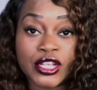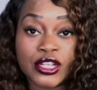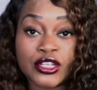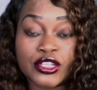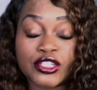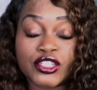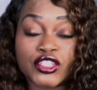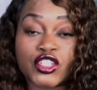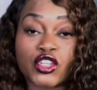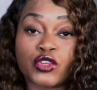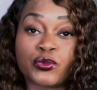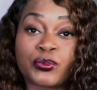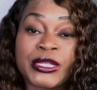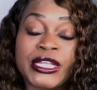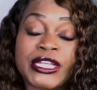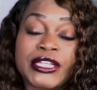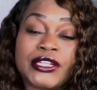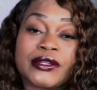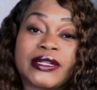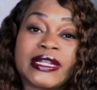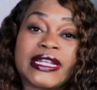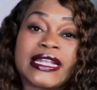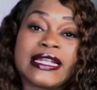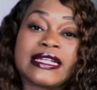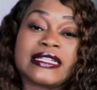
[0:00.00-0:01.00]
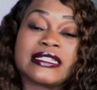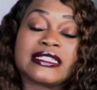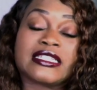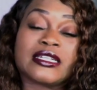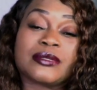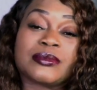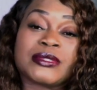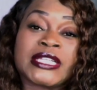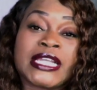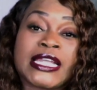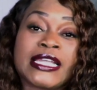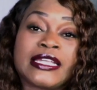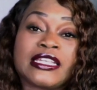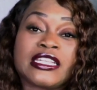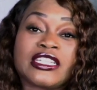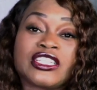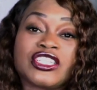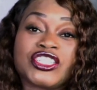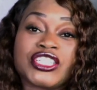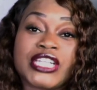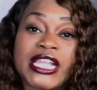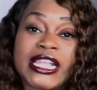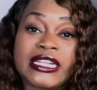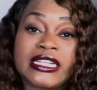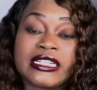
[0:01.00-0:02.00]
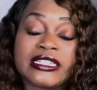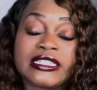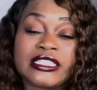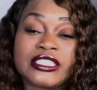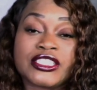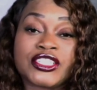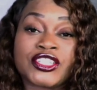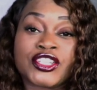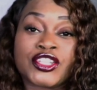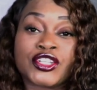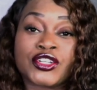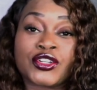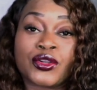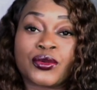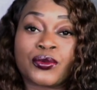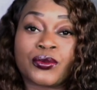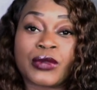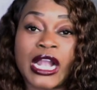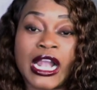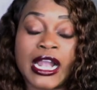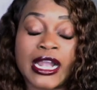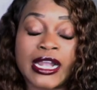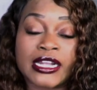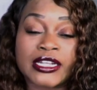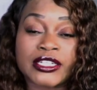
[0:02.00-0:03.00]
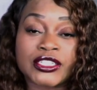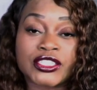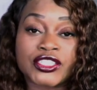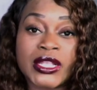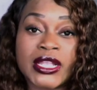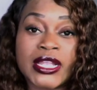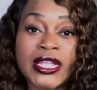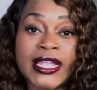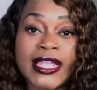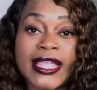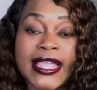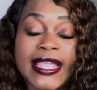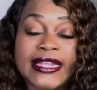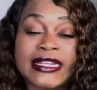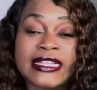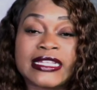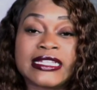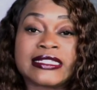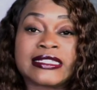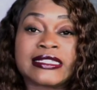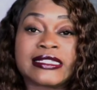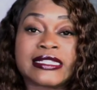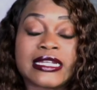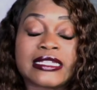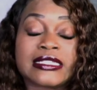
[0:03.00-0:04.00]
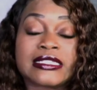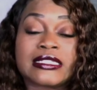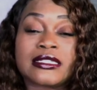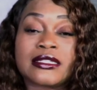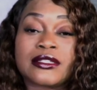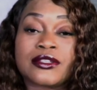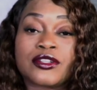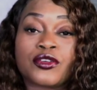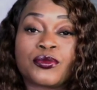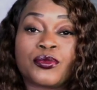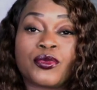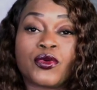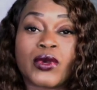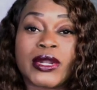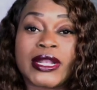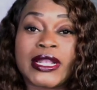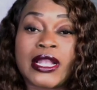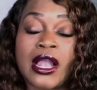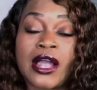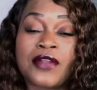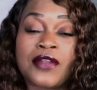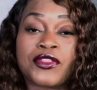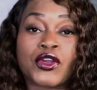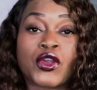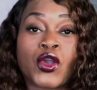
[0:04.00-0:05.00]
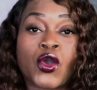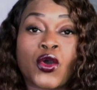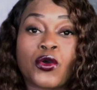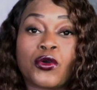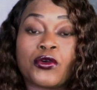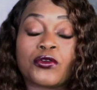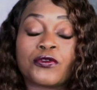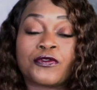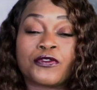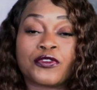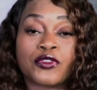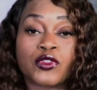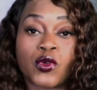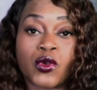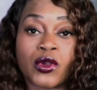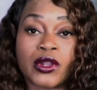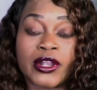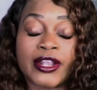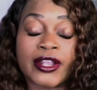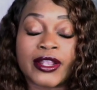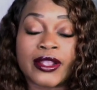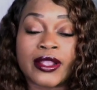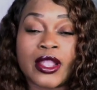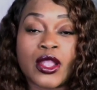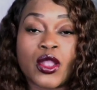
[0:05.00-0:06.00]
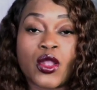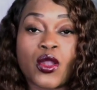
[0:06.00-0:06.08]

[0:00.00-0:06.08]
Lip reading: So Peter ends up taking Jaden into the garage and he sets little boy on the cold floor